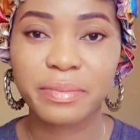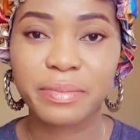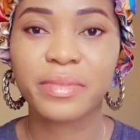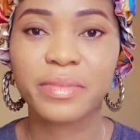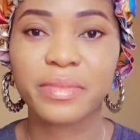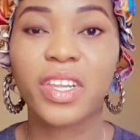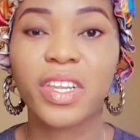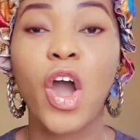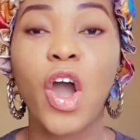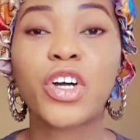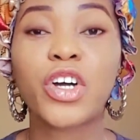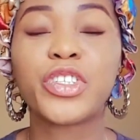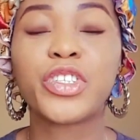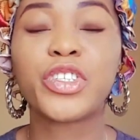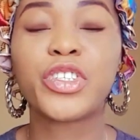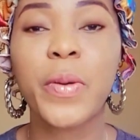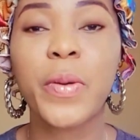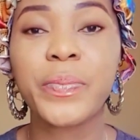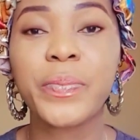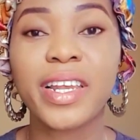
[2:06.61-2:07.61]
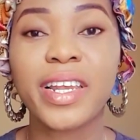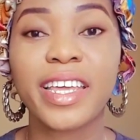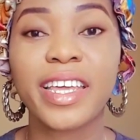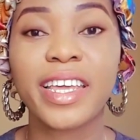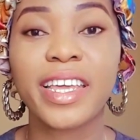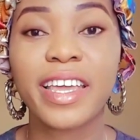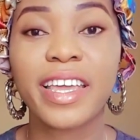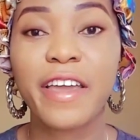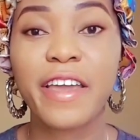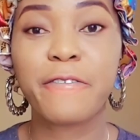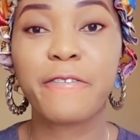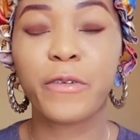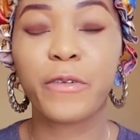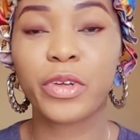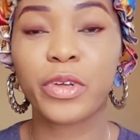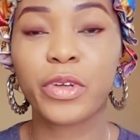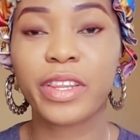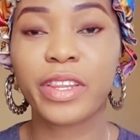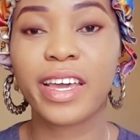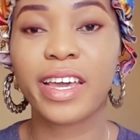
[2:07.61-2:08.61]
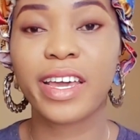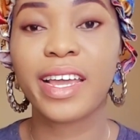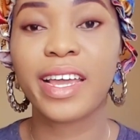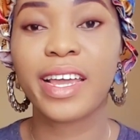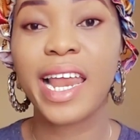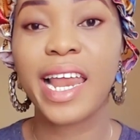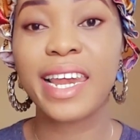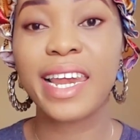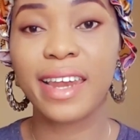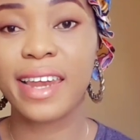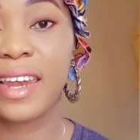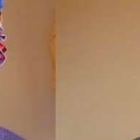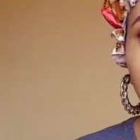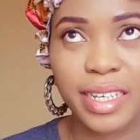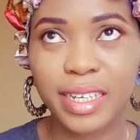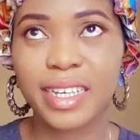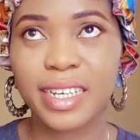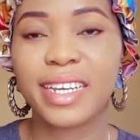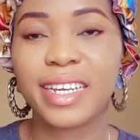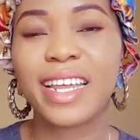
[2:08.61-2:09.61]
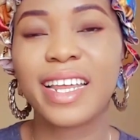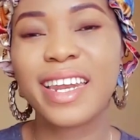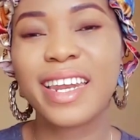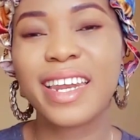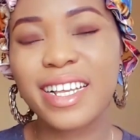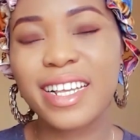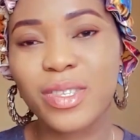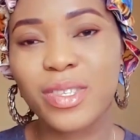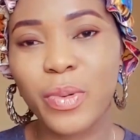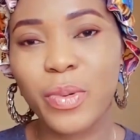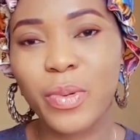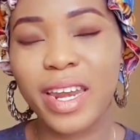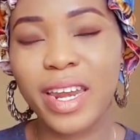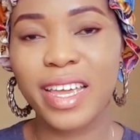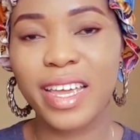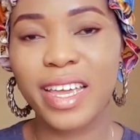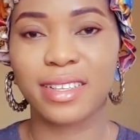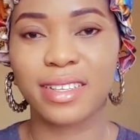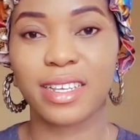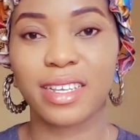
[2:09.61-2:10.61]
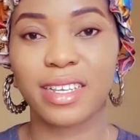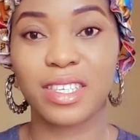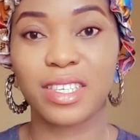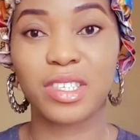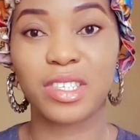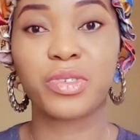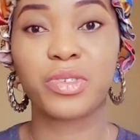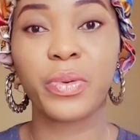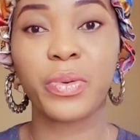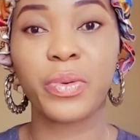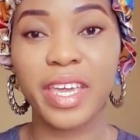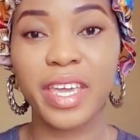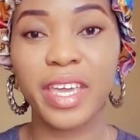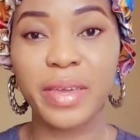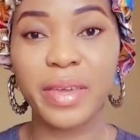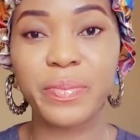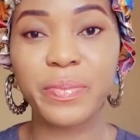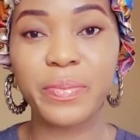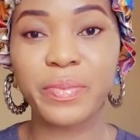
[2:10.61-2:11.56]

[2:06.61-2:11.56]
Odomili for the lake. The next one is the stream.